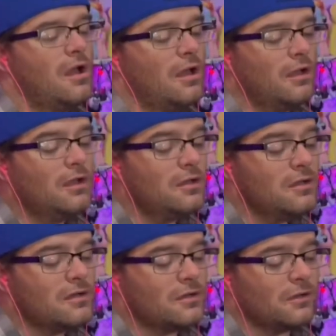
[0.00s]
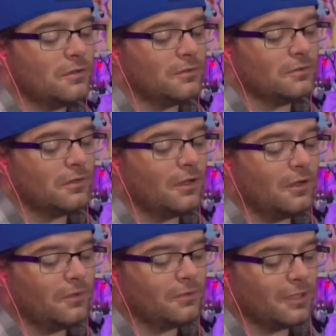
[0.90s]
dad always said.
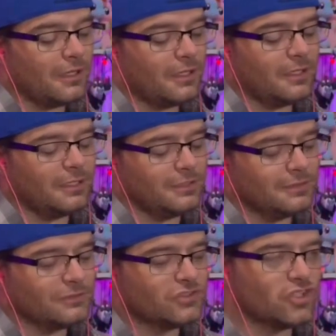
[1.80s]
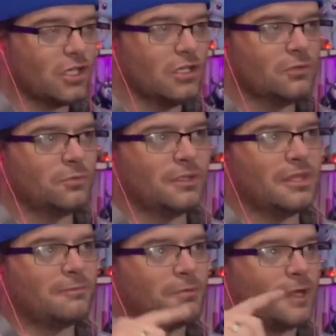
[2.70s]
Oh, okay. So when
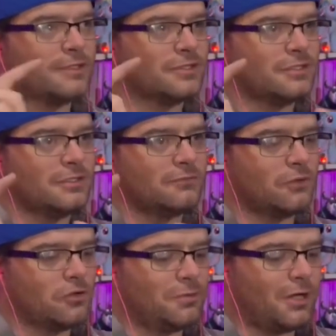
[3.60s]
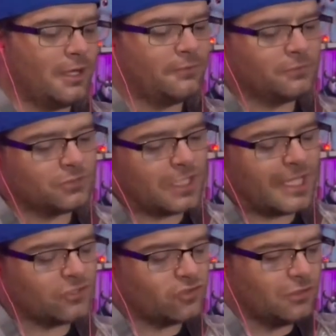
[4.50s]
the president robot was
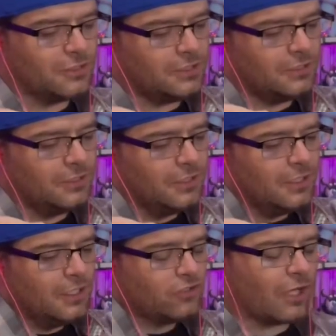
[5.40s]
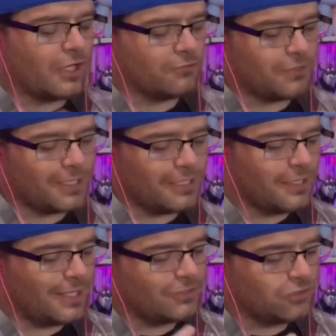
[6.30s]
actually trying to
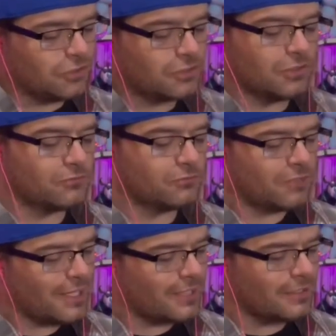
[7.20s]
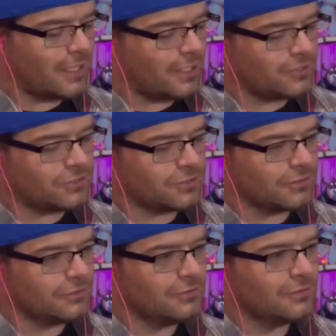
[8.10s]
recognize you, it couldn't recognize you.
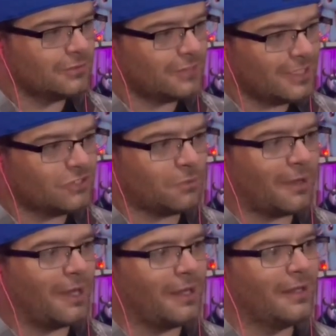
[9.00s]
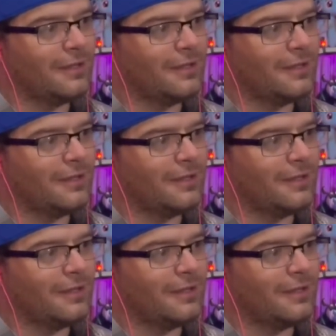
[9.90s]
That's why.